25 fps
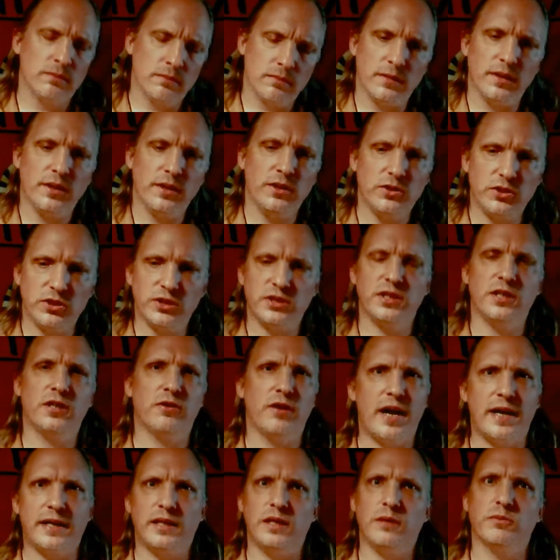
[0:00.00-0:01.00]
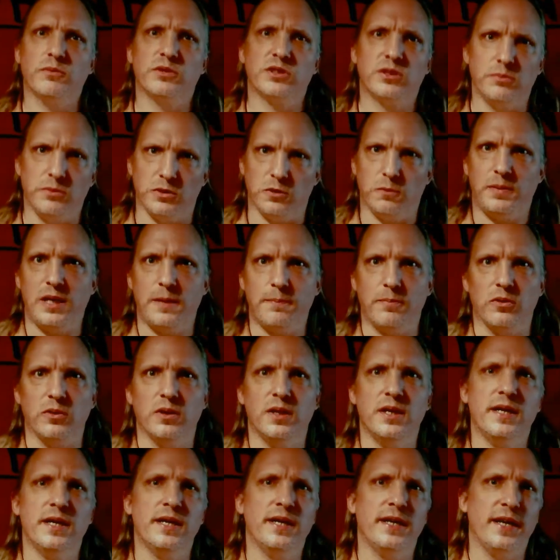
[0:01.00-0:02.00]
you're just interacting with some new people.
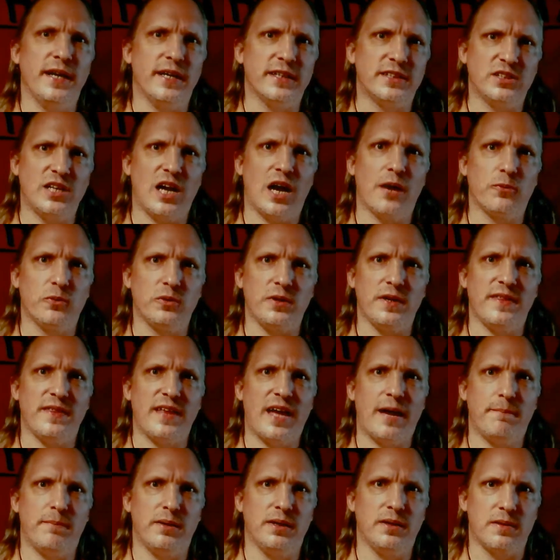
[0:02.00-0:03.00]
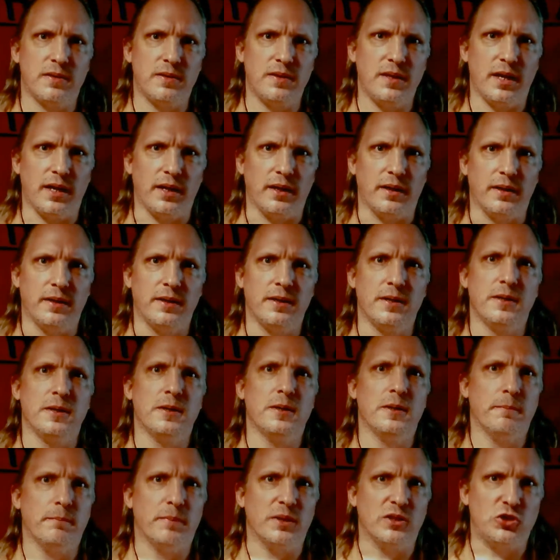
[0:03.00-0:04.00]
It's not really that big a thing.
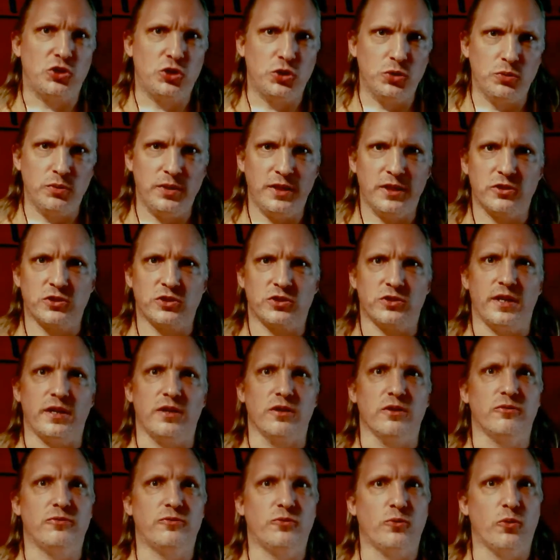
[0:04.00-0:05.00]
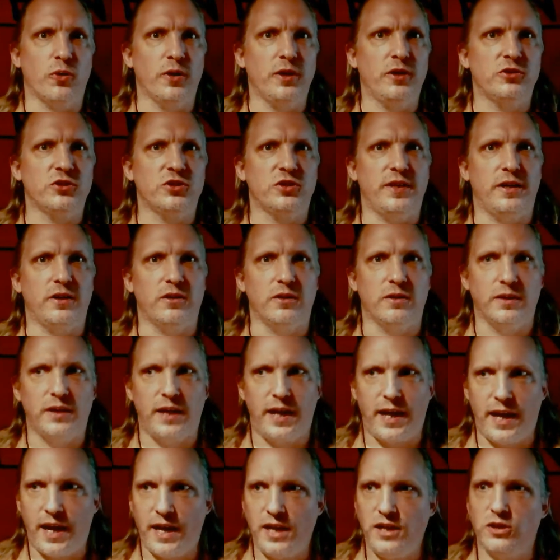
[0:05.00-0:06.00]
But 2 years later, 4 years later,
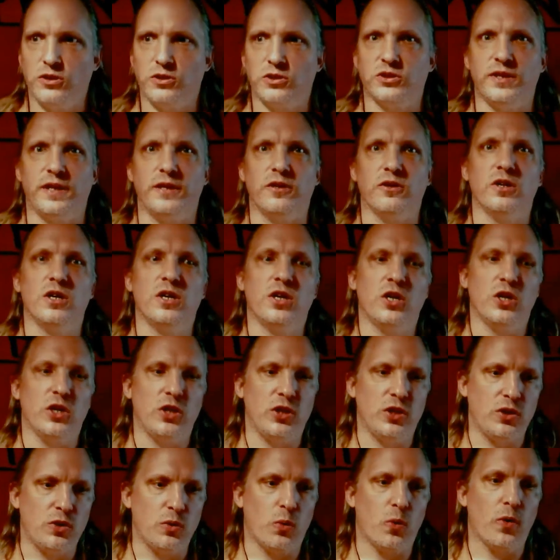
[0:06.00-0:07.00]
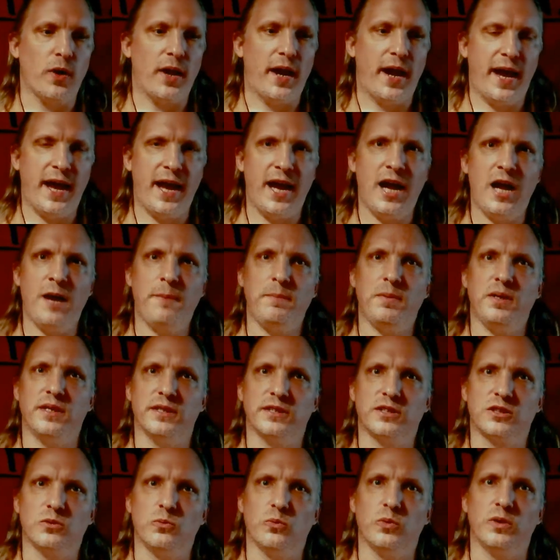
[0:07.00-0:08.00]
8 years later, your
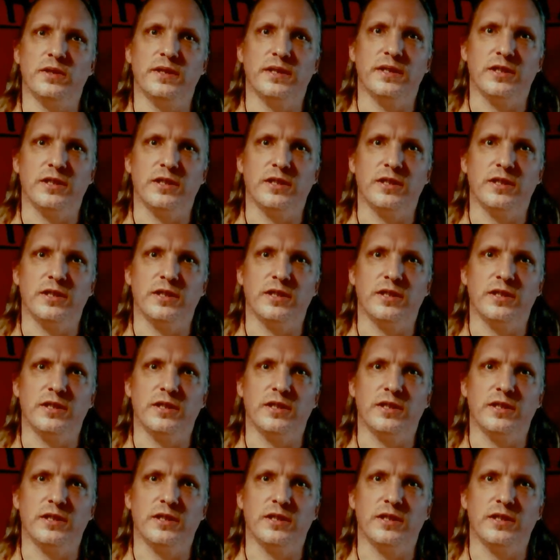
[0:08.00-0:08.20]
happiness will